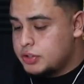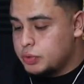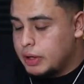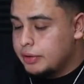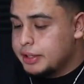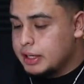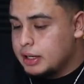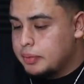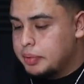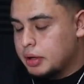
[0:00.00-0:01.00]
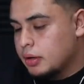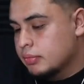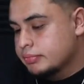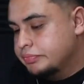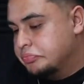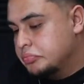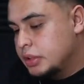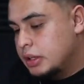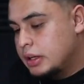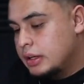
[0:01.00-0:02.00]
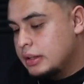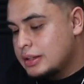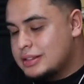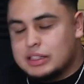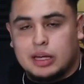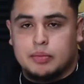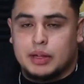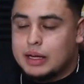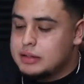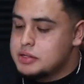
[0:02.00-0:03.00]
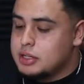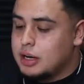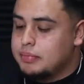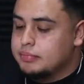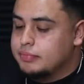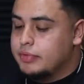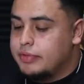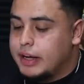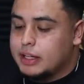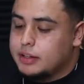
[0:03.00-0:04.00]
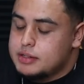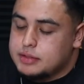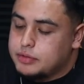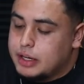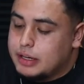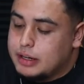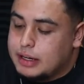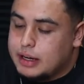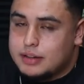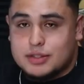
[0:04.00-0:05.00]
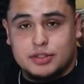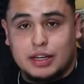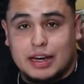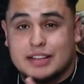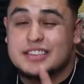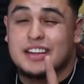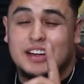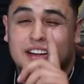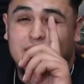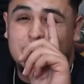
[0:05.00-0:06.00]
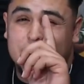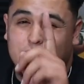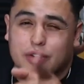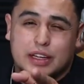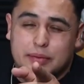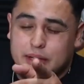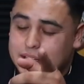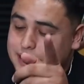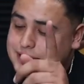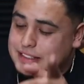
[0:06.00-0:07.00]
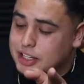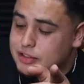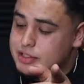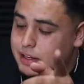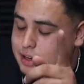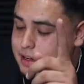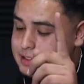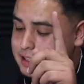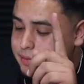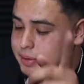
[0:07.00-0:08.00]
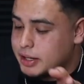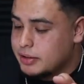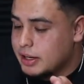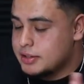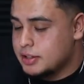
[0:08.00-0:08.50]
To round it up, let's name like the top factors of credit again, just so you guys don't give me the excuse that you guys have bad credit.